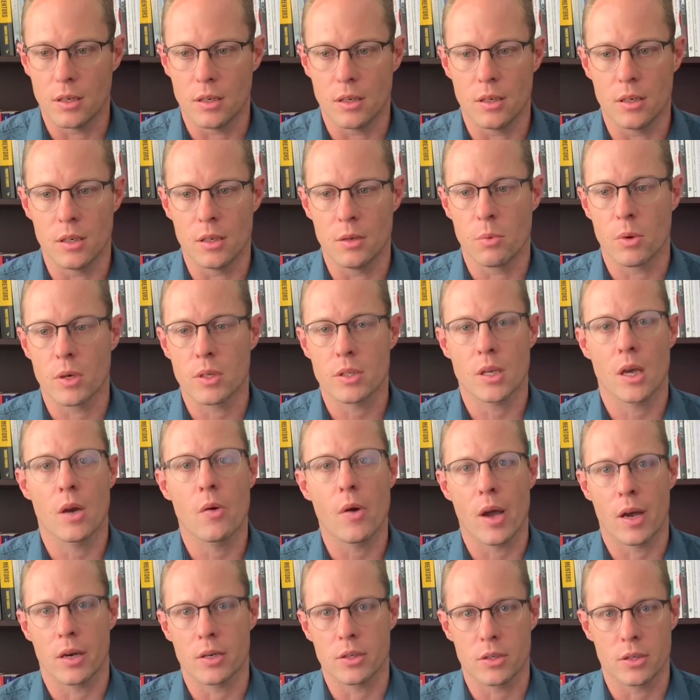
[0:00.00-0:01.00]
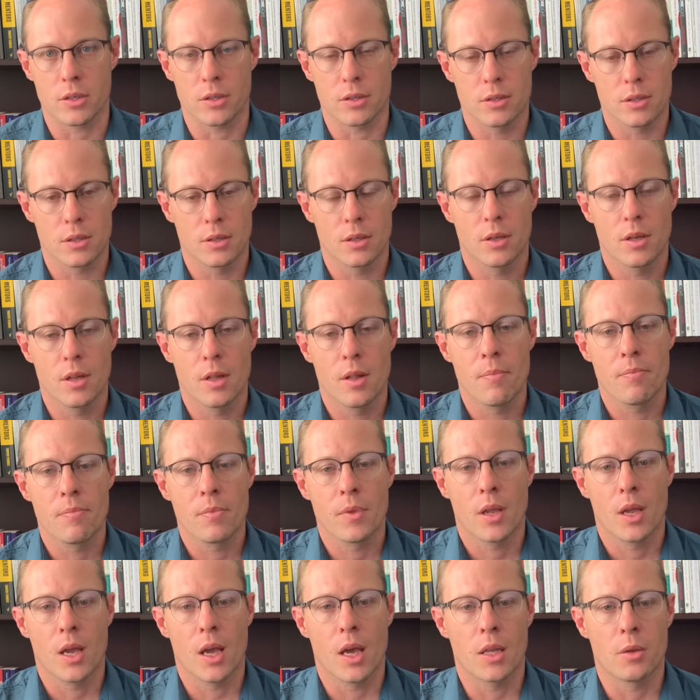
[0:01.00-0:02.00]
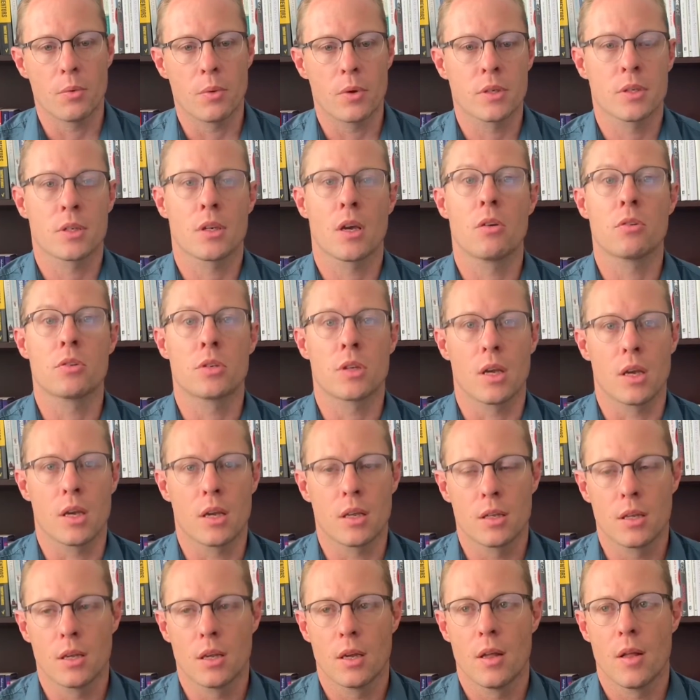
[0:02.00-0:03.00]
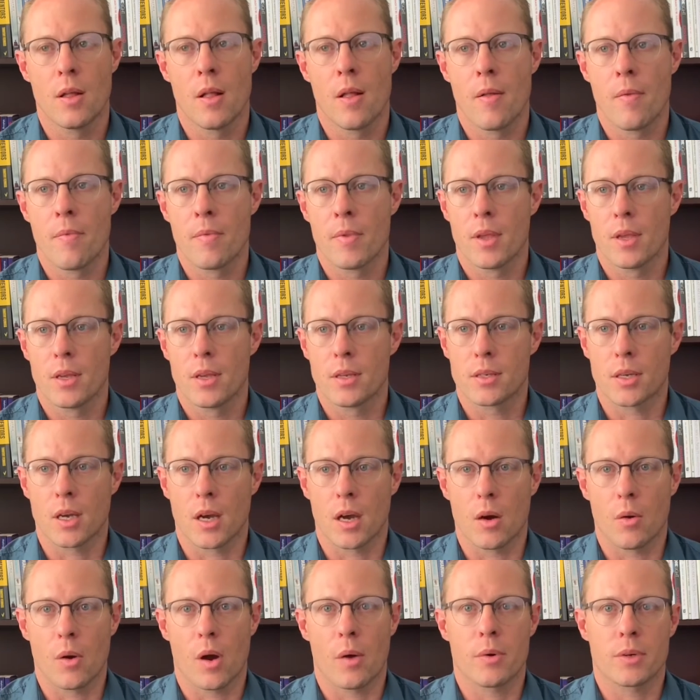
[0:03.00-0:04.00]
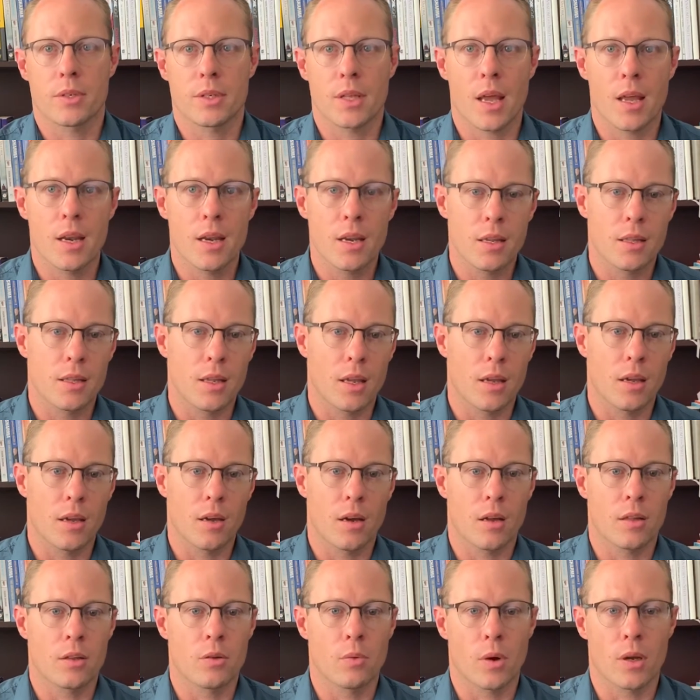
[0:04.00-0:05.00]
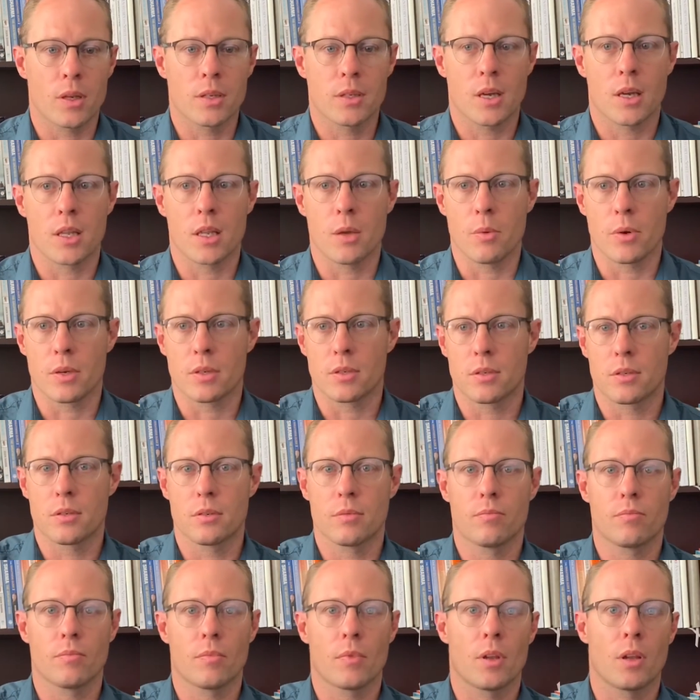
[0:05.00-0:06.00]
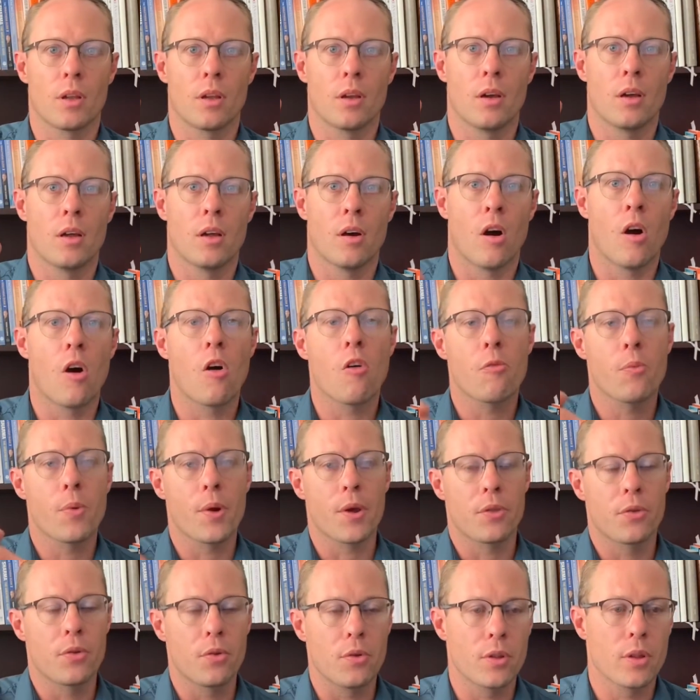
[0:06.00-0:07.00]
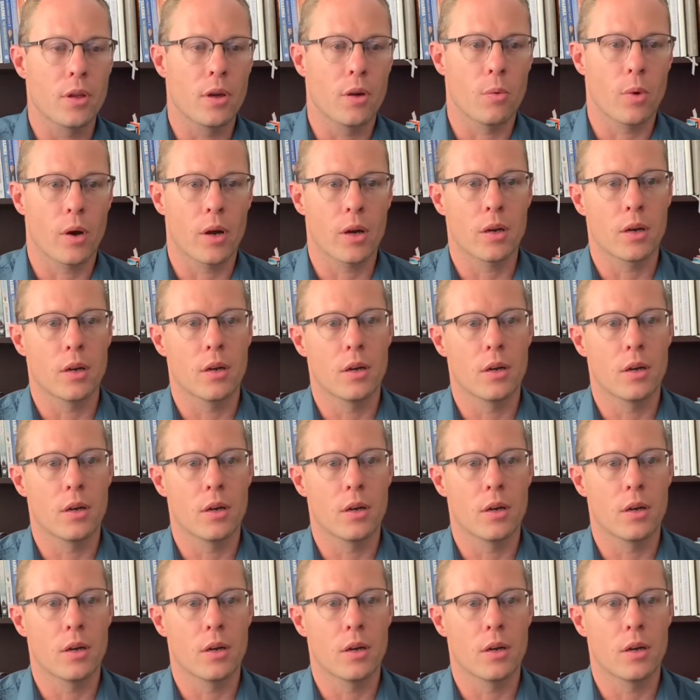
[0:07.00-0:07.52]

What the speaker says: was so anxious and he was so scared. So I was standing there on the one side, he was halfway through the one